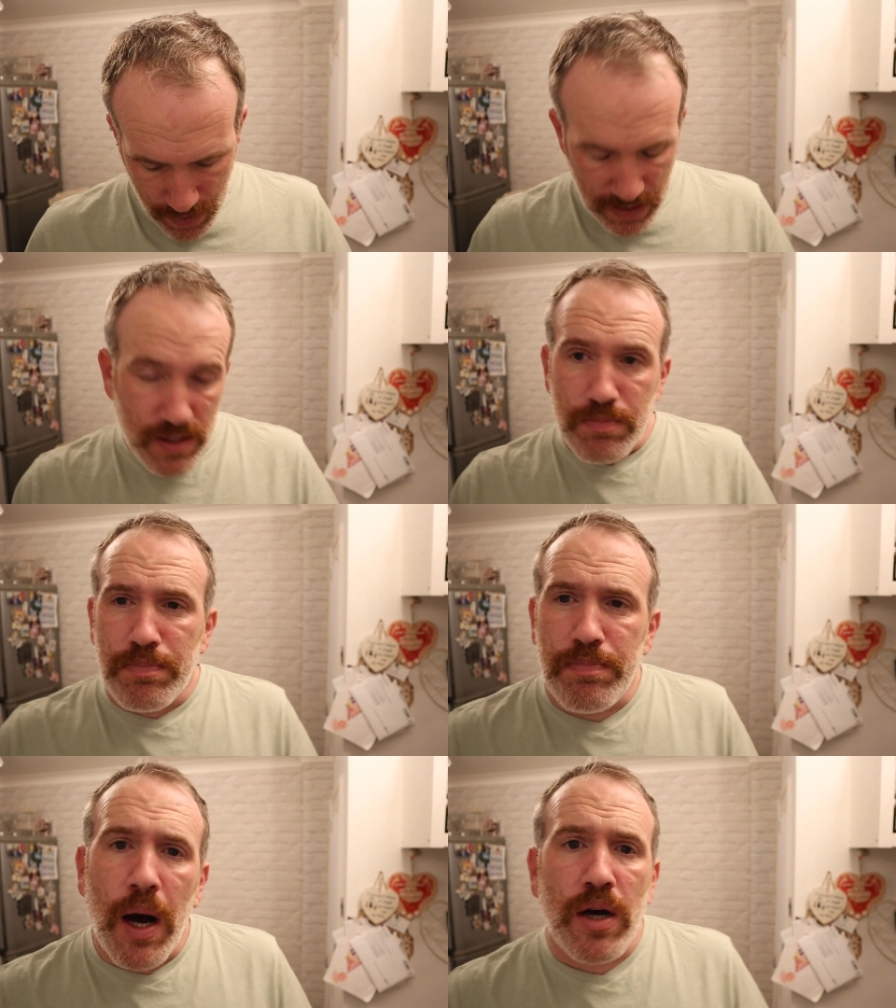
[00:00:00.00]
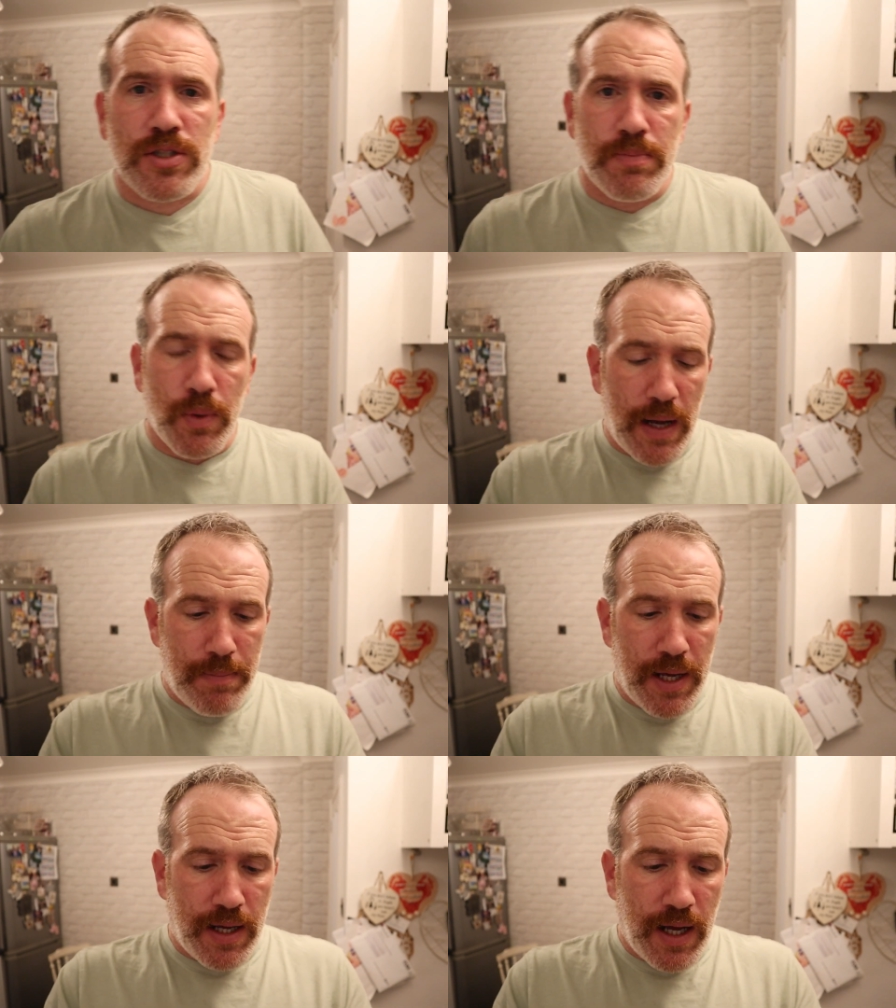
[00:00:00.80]
that's passable, that
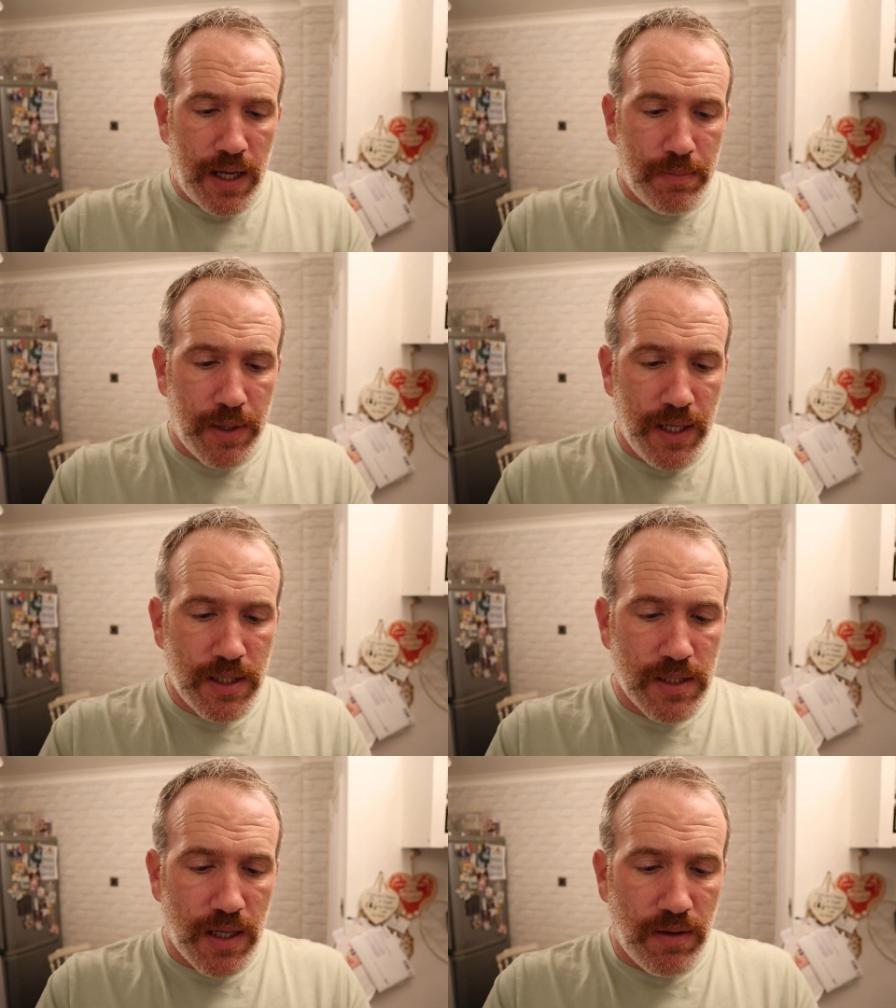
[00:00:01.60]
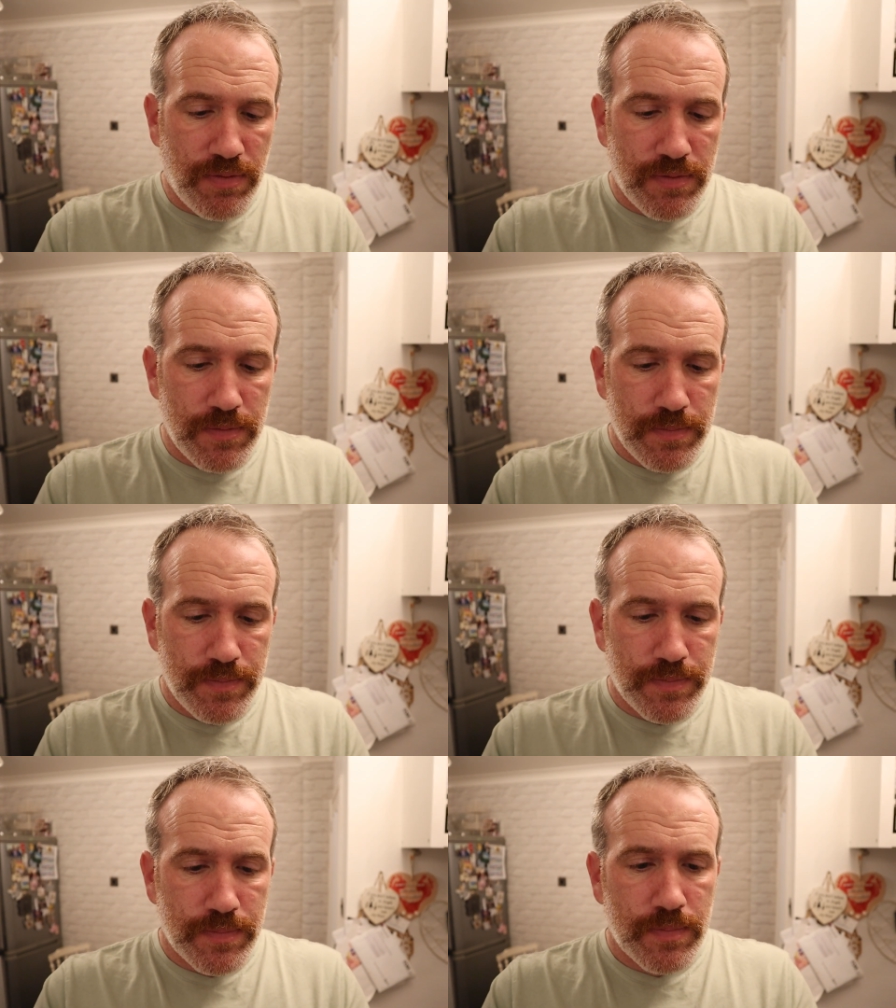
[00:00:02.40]
bit of cake. But this stuff,
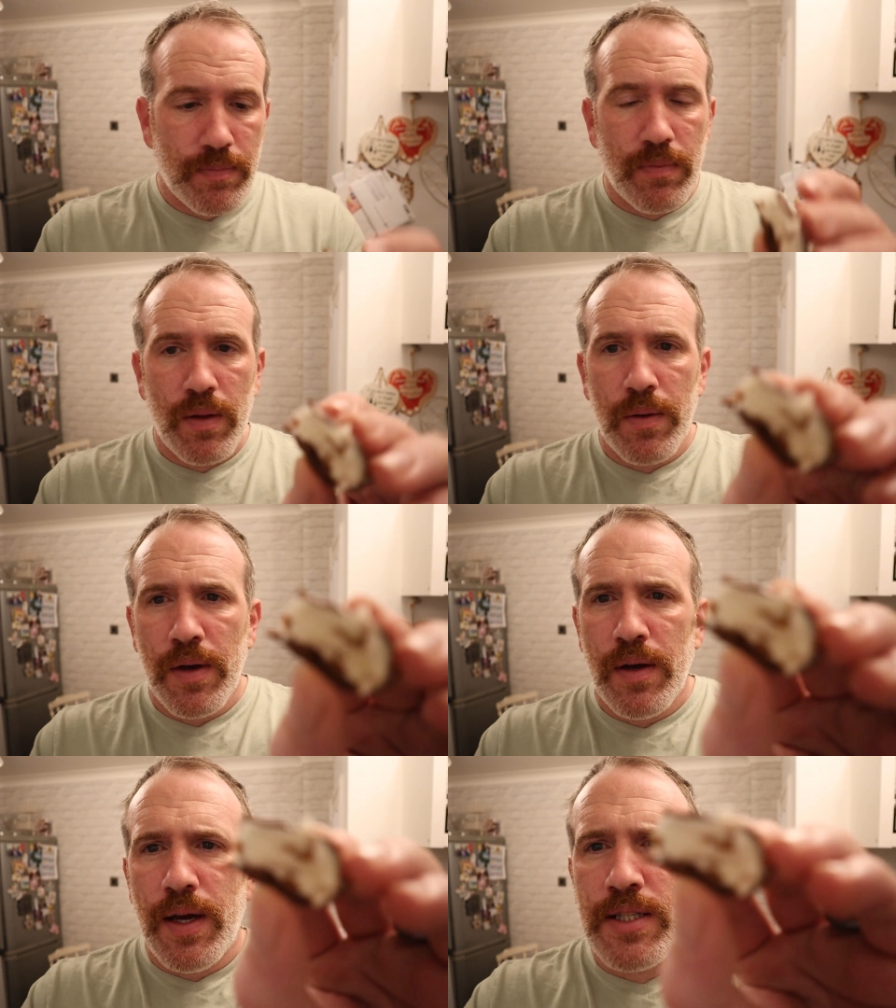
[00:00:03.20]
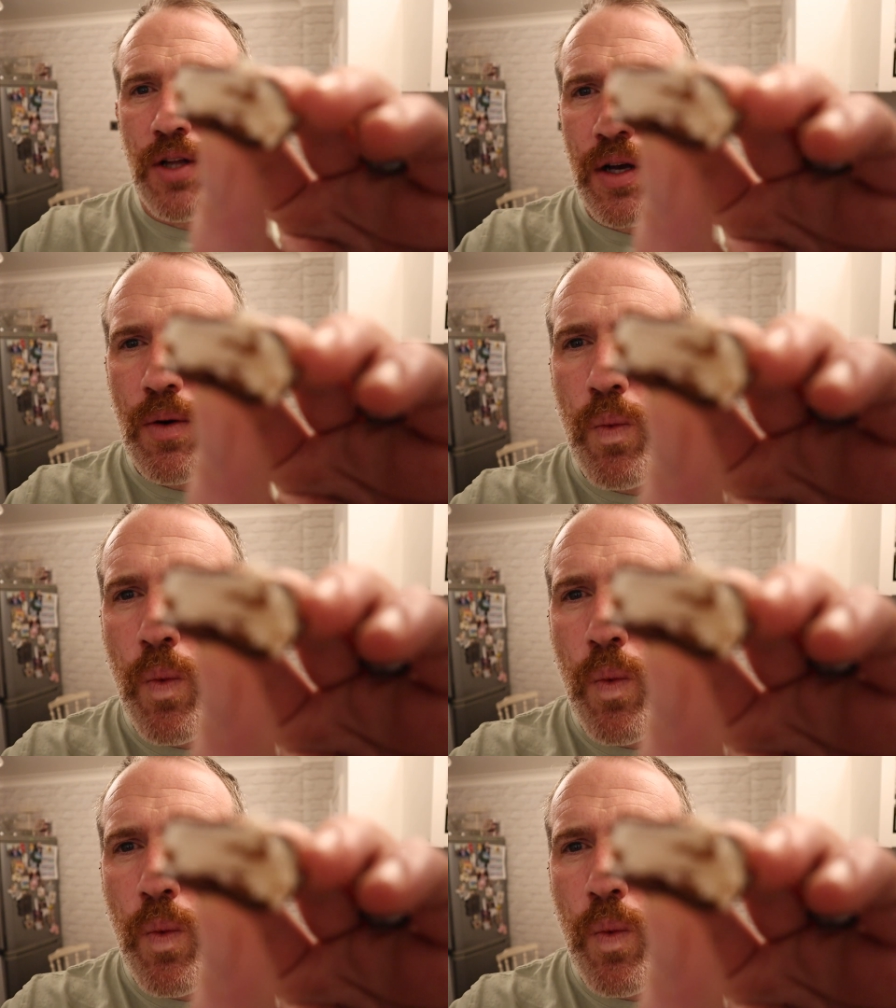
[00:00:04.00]
it's like a